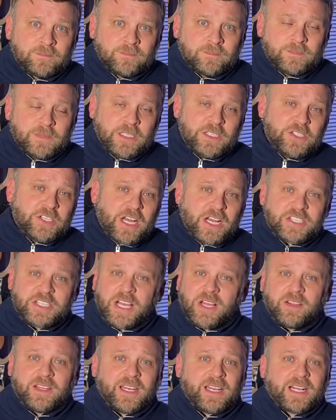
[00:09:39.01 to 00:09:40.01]
And Josh
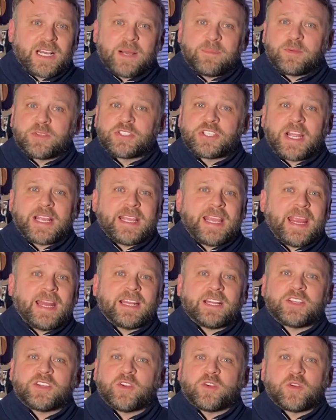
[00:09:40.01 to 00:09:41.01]
Allen had a couple
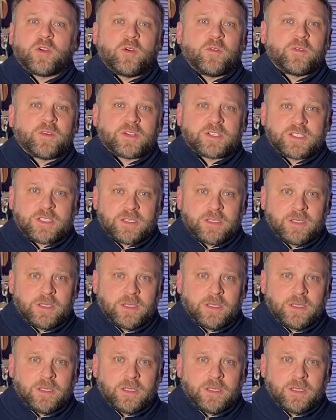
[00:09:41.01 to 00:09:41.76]
gigantic turnovers